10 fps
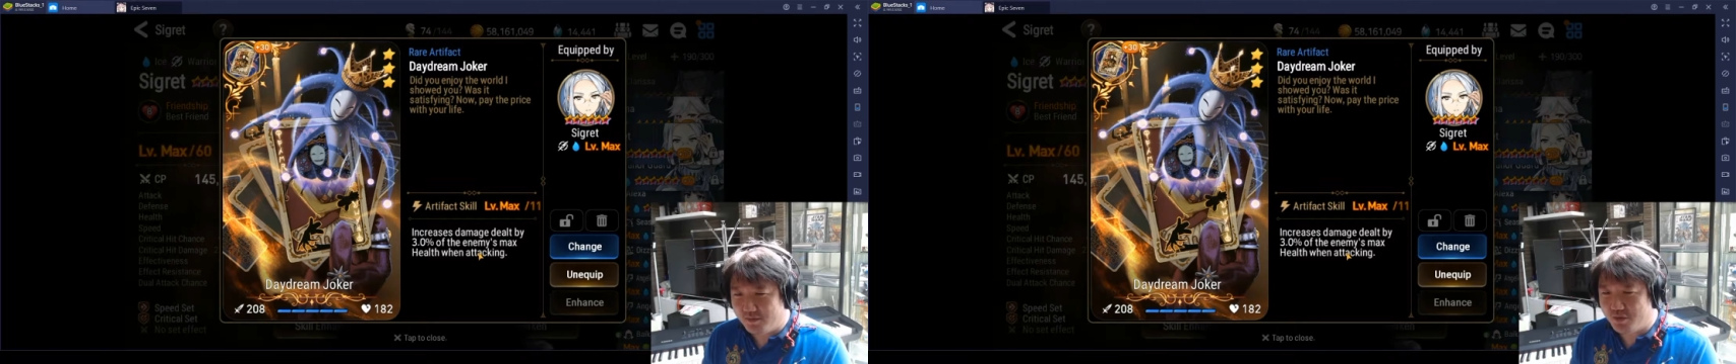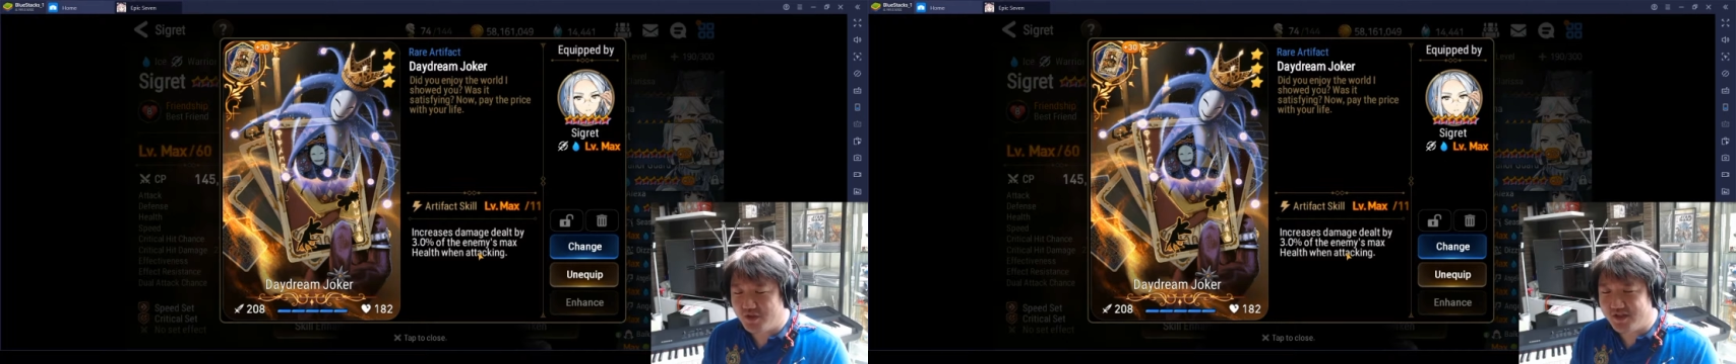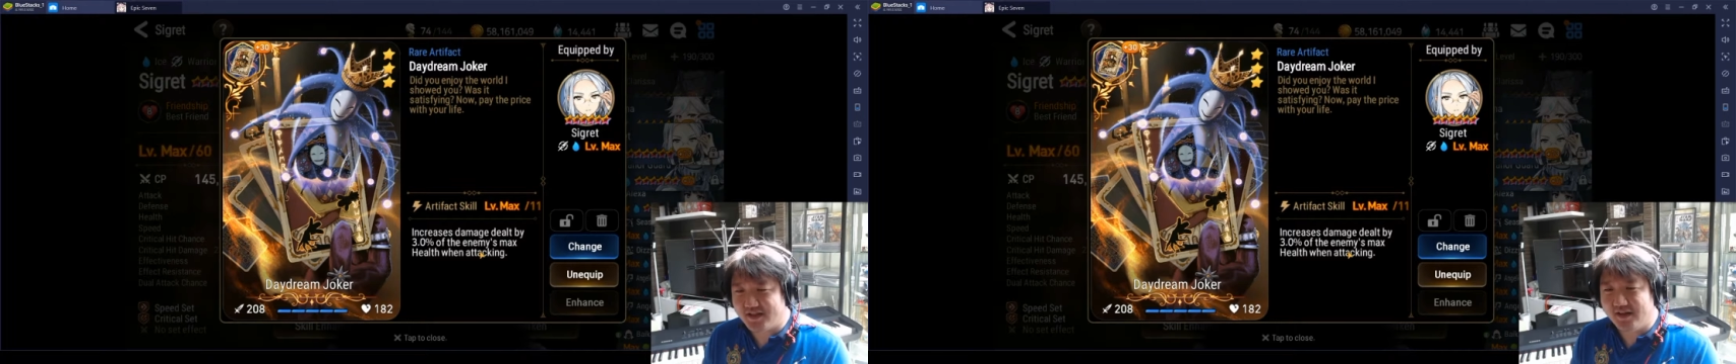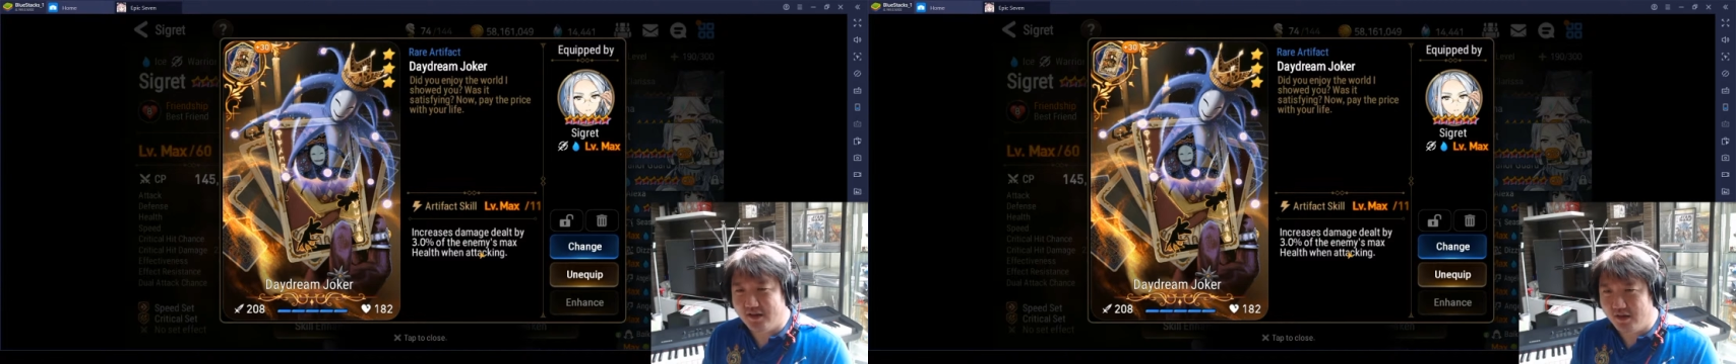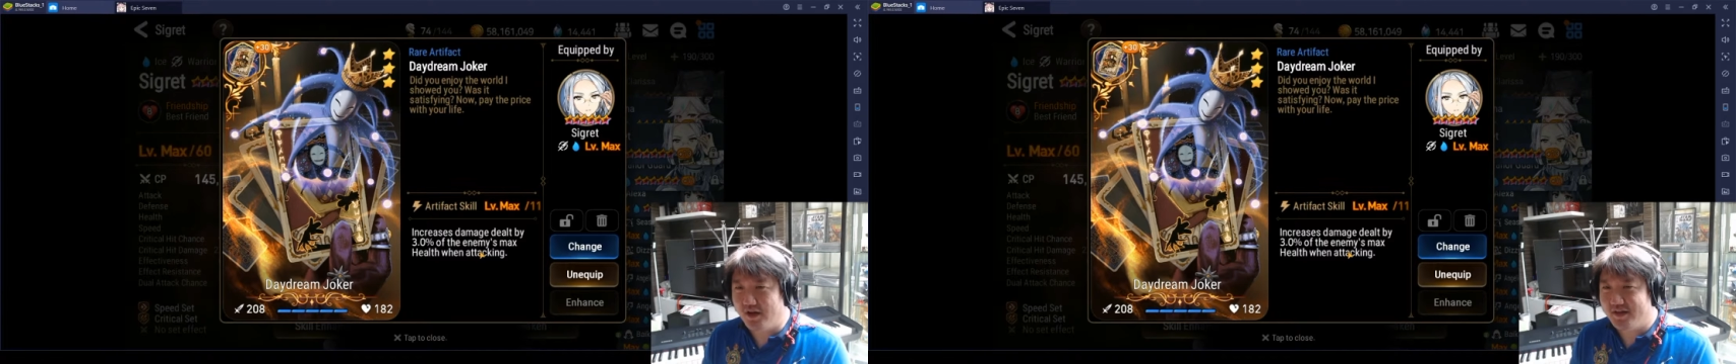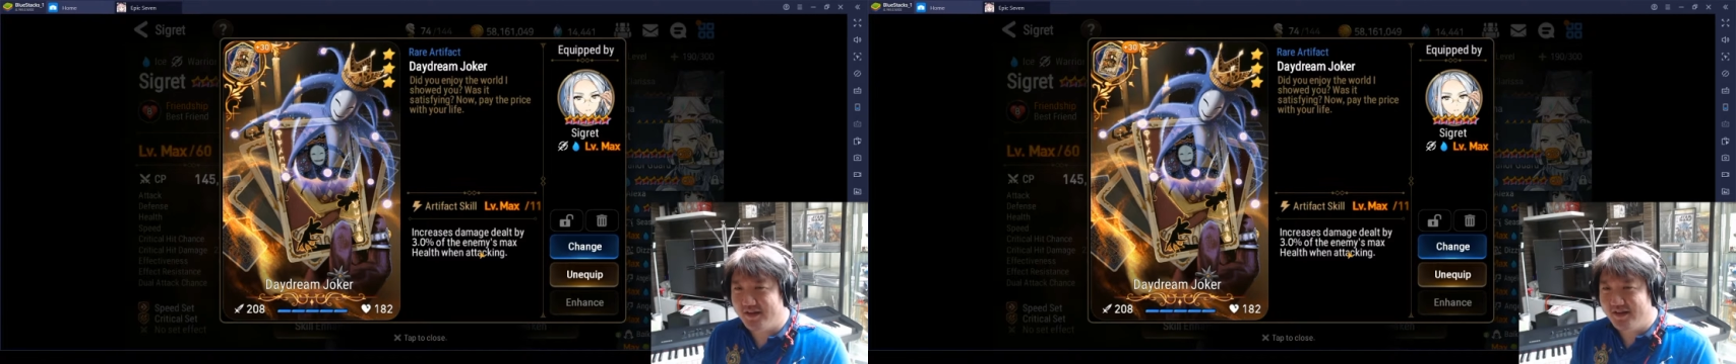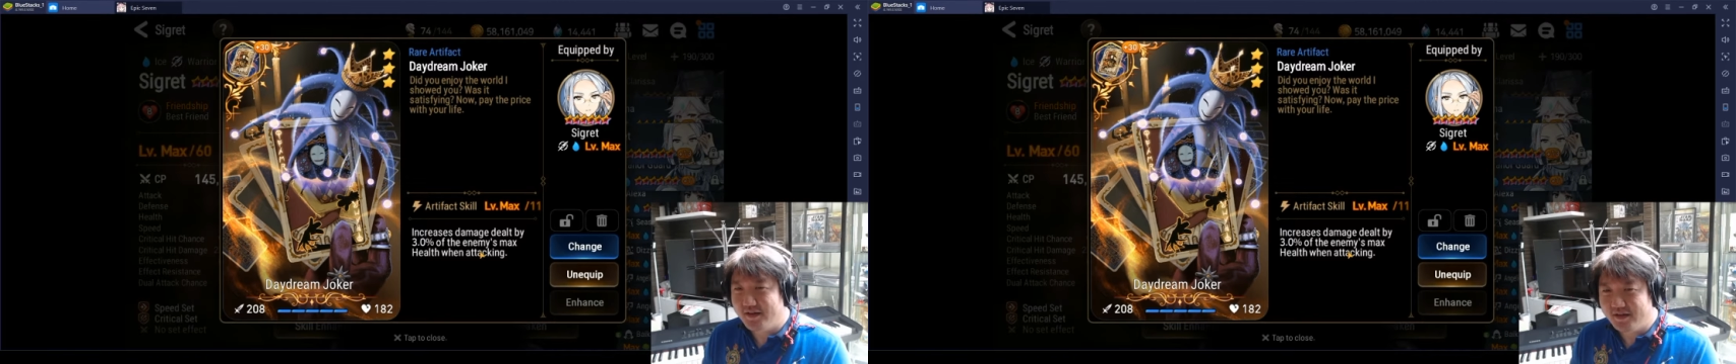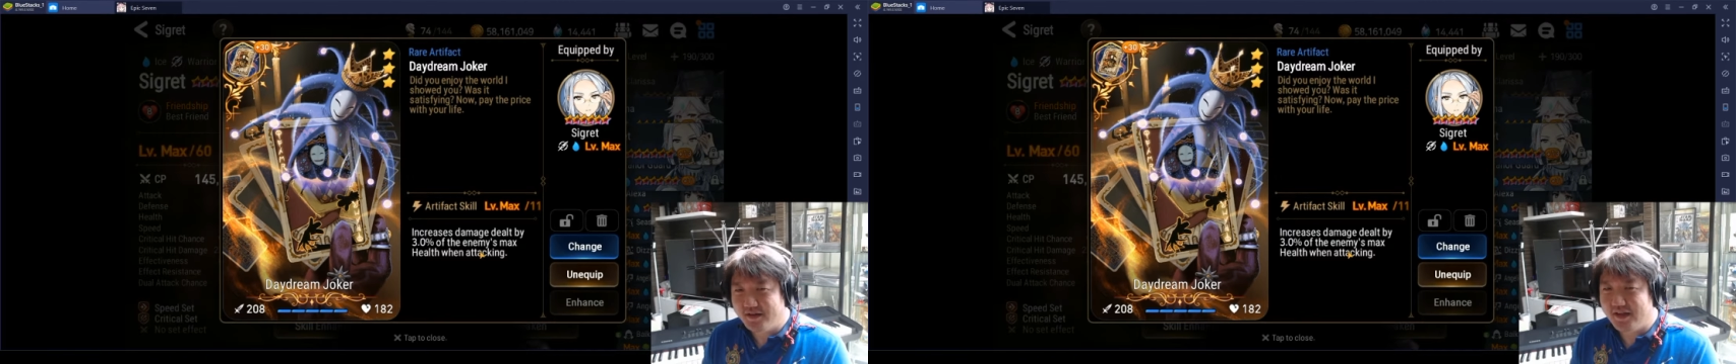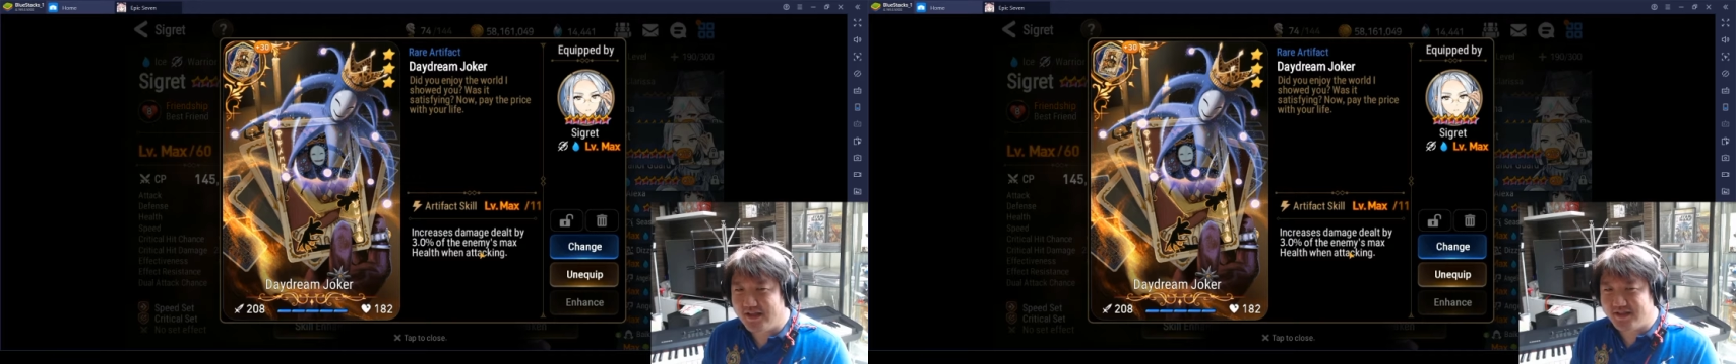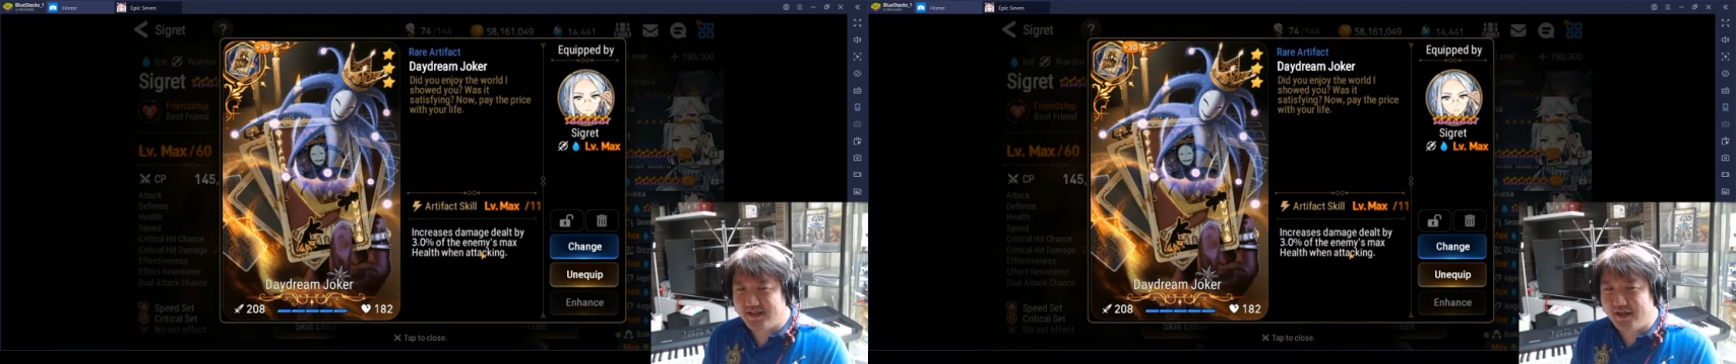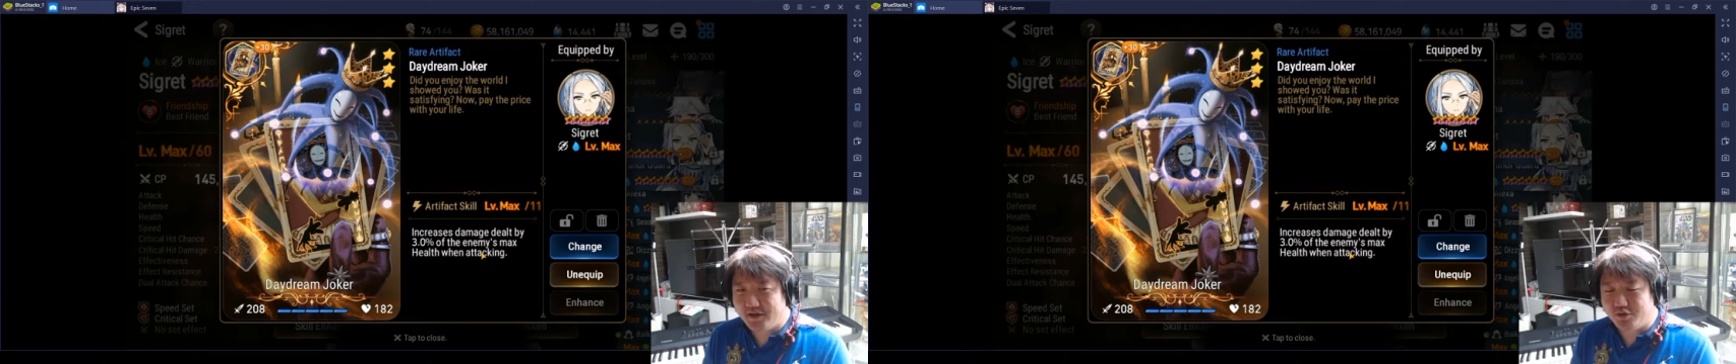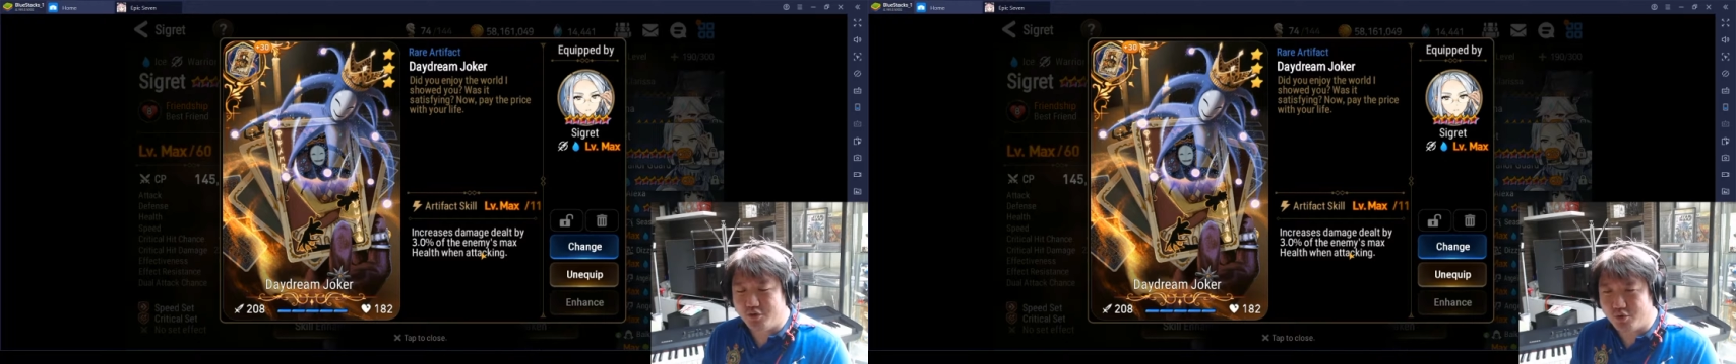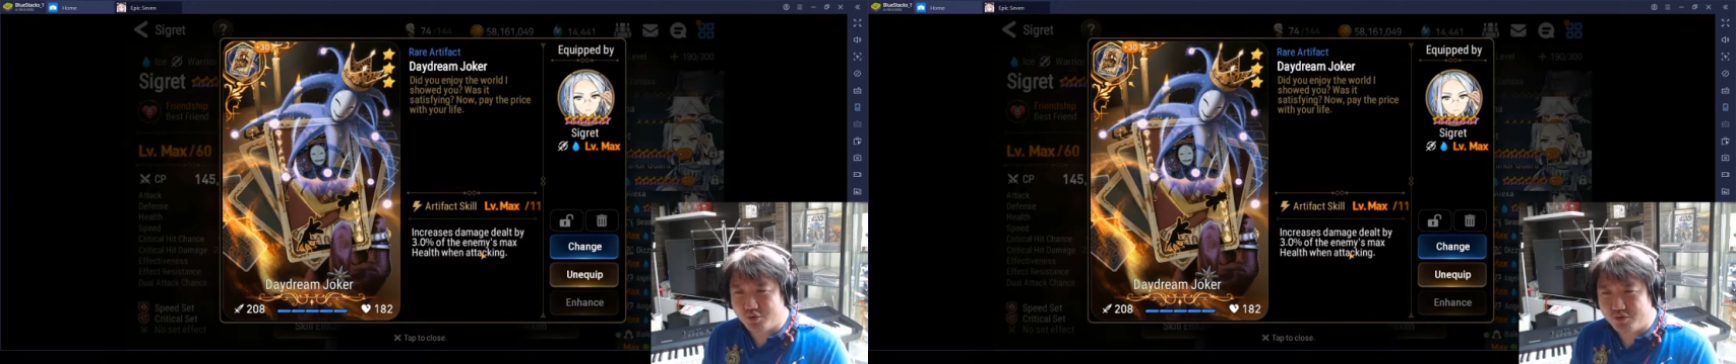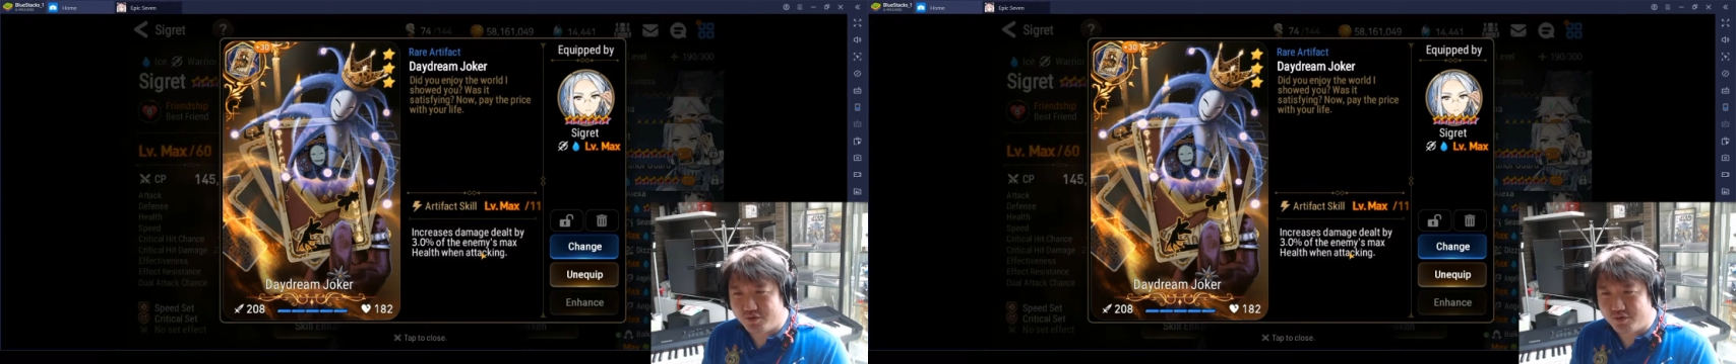which is a lot. Let's say you